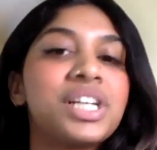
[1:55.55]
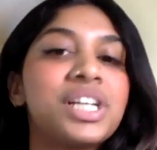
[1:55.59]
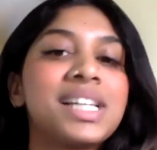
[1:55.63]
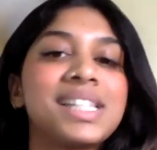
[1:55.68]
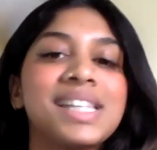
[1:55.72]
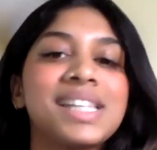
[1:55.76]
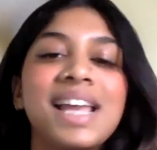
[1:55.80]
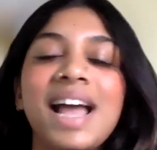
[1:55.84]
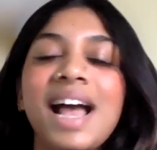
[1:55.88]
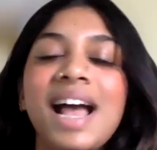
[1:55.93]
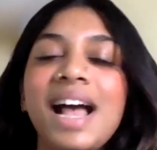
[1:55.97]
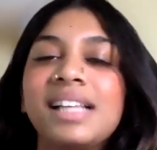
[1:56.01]

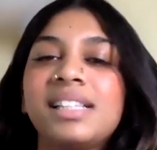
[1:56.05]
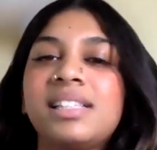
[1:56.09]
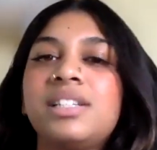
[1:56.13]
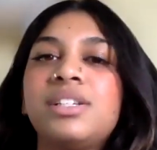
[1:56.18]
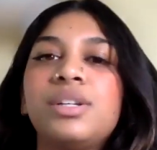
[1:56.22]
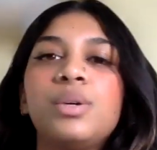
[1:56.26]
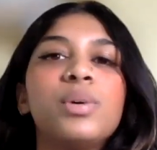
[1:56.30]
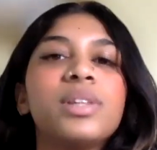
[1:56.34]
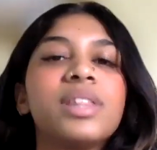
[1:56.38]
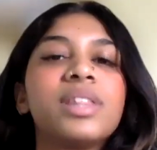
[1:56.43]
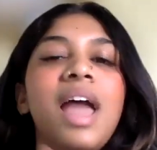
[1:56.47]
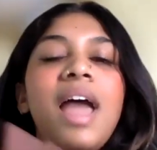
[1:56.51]
because it has
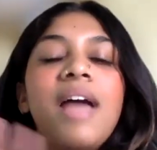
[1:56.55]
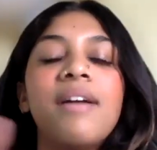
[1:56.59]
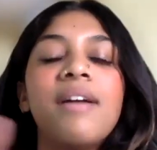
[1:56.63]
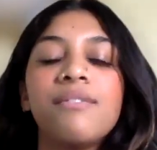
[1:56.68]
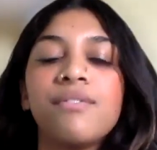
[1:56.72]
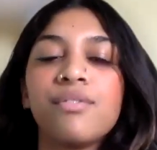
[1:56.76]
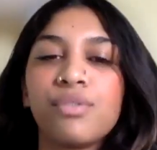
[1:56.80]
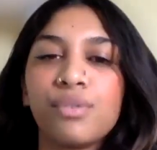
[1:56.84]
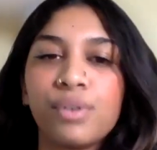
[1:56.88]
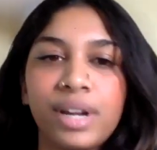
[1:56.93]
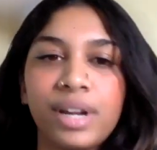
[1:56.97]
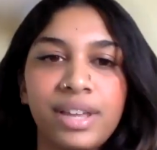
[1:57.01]
to do with
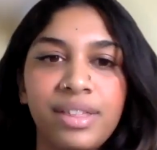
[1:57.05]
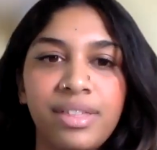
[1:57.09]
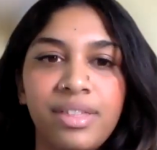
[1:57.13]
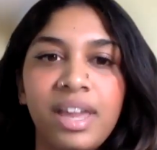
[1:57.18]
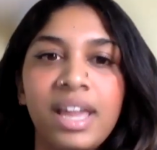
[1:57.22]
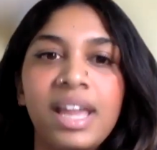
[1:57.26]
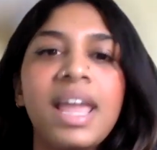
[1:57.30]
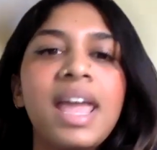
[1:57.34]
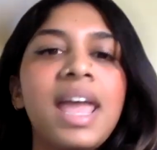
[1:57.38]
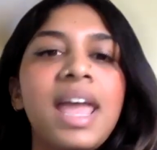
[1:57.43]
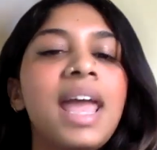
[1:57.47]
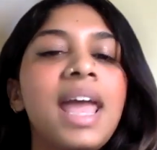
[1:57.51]

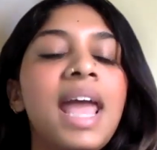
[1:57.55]
everything.